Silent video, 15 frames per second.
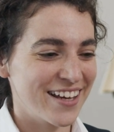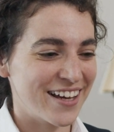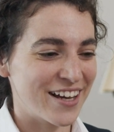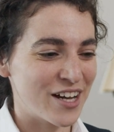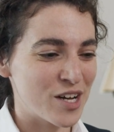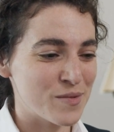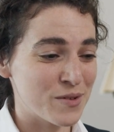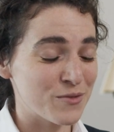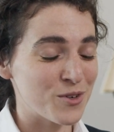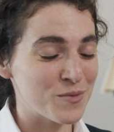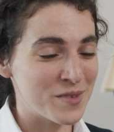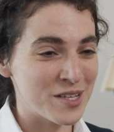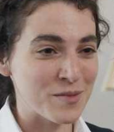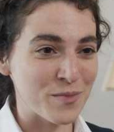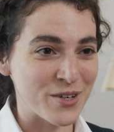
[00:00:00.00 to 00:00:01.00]
and for
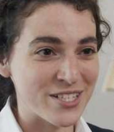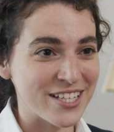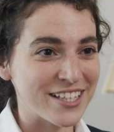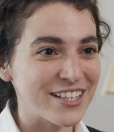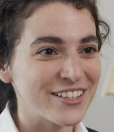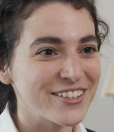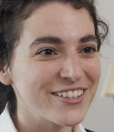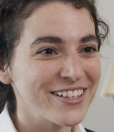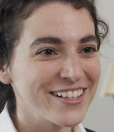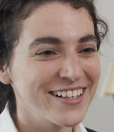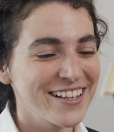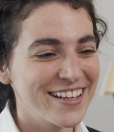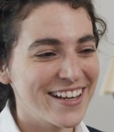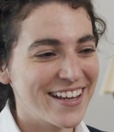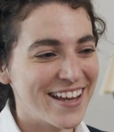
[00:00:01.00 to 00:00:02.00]
me in particular.
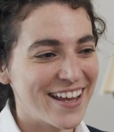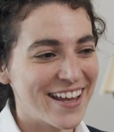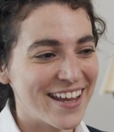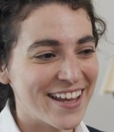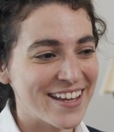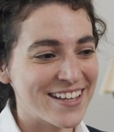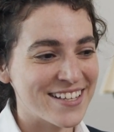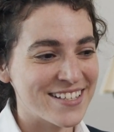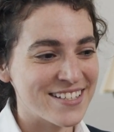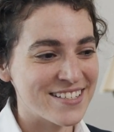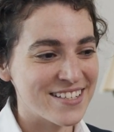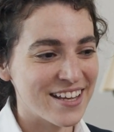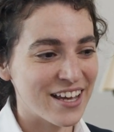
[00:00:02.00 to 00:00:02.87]
And